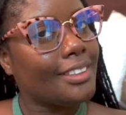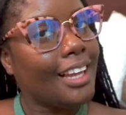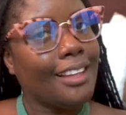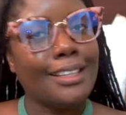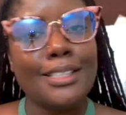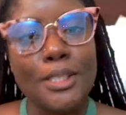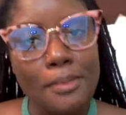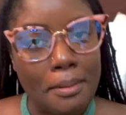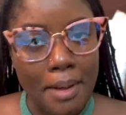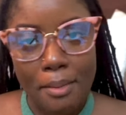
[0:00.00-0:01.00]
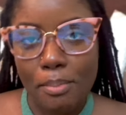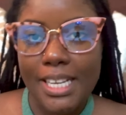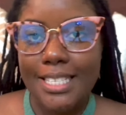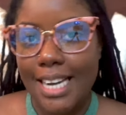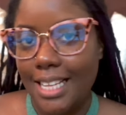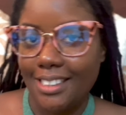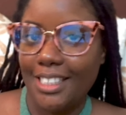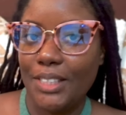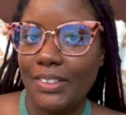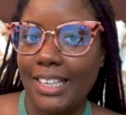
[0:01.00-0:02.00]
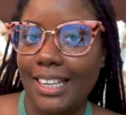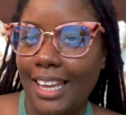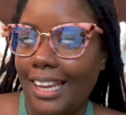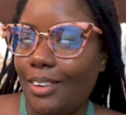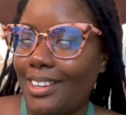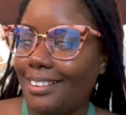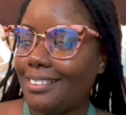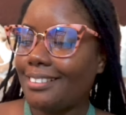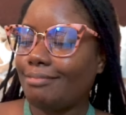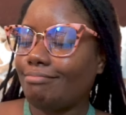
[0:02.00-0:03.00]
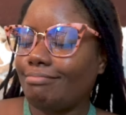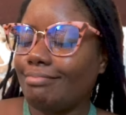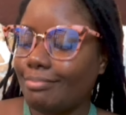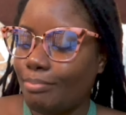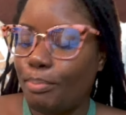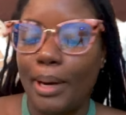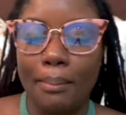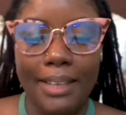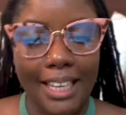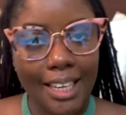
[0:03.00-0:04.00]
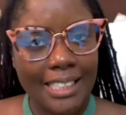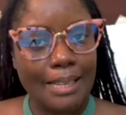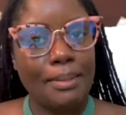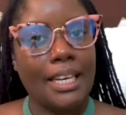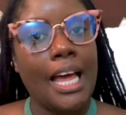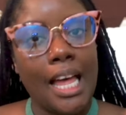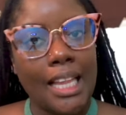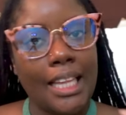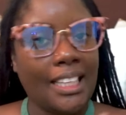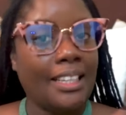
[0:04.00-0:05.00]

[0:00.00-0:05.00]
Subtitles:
This is one my personality is feeling like, well, bubbly, because I mean, like, there